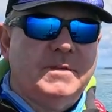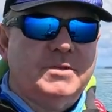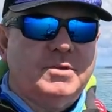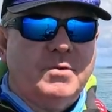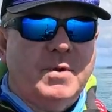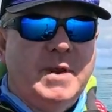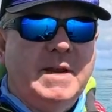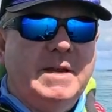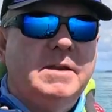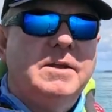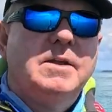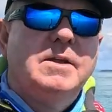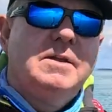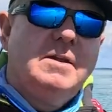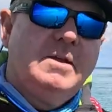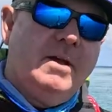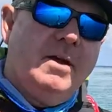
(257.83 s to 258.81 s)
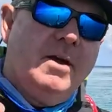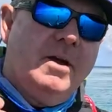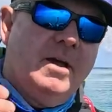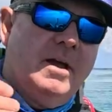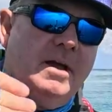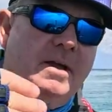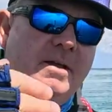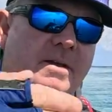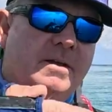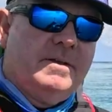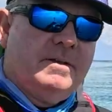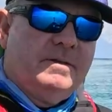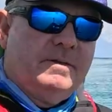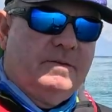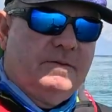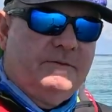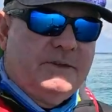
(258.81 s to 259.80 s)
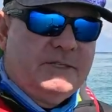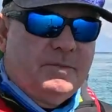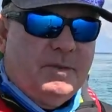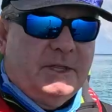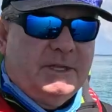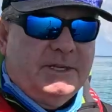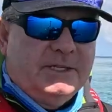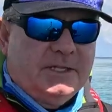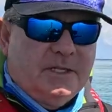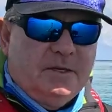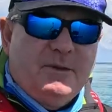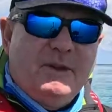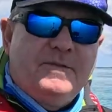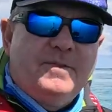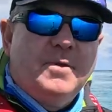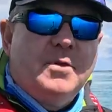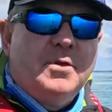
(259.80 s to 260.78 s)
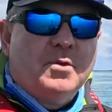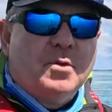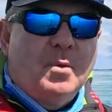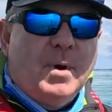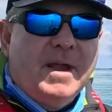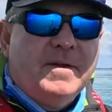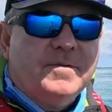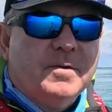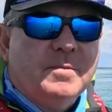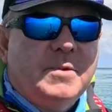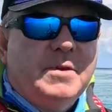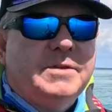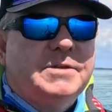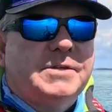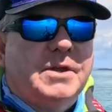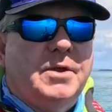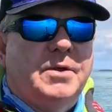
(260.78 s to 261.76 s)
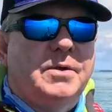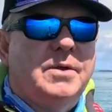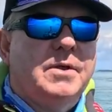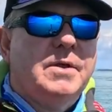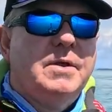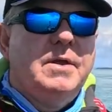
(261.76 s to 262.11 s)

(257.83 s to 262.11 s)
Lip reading: The screen on the visibility is a little bit further away from you, so